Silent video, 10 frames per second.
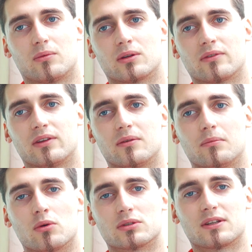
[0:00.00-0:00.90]
one of the
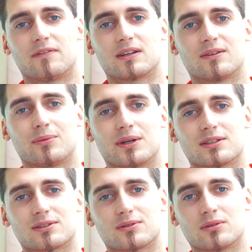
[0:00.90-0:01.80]
most effective
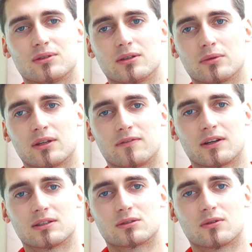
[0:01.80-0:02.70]
ways to deal with the
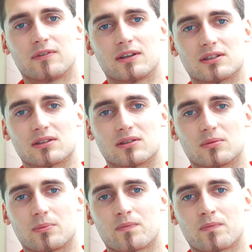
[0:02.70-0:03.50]
fear is to face it.